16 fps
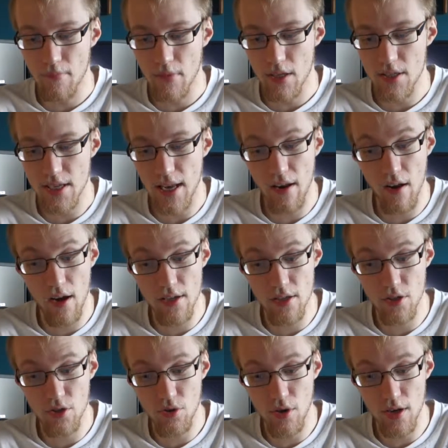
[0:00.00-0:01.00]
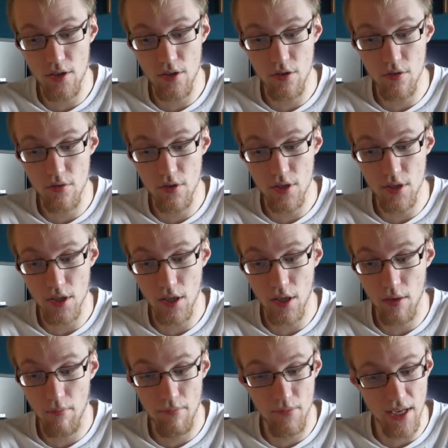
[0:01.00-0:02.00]
Sennheiser
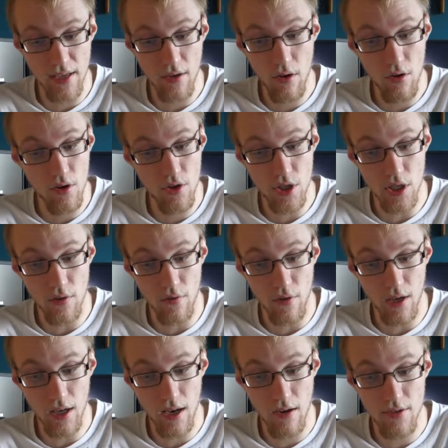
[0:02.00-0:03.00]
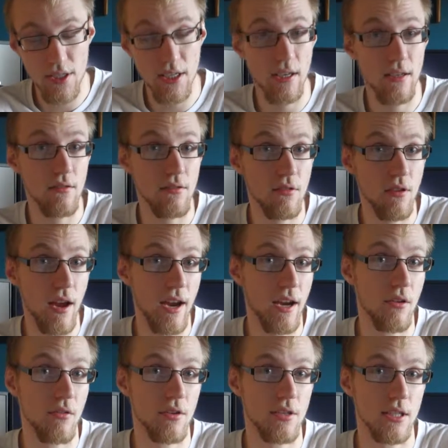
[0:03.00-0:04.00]
transducer technology for clarity and
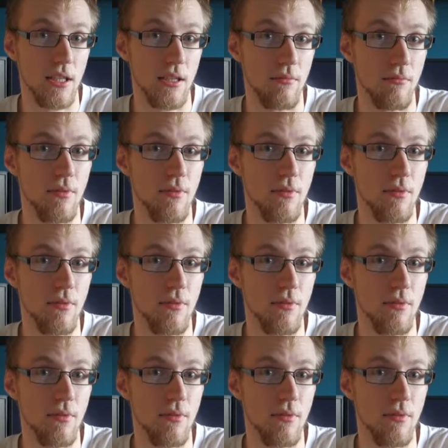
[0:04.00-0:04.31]
accuracy.